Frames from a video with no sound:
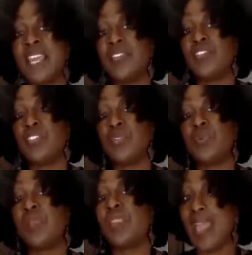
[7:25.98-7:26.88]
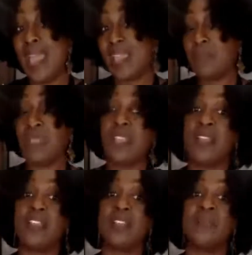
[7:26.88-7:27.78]
tend to lack
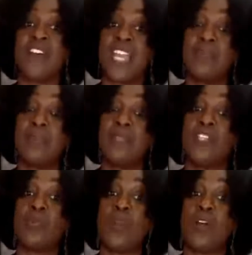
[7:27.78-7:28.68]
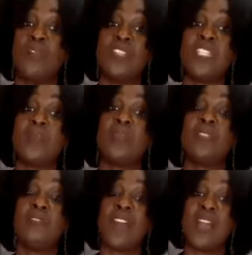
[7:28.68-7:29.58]
because vitamin B12 is
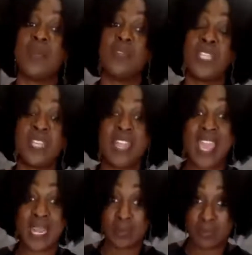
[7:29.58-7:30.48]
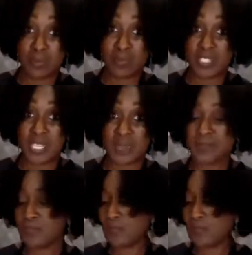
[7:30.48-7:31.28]
typically found in animal protein.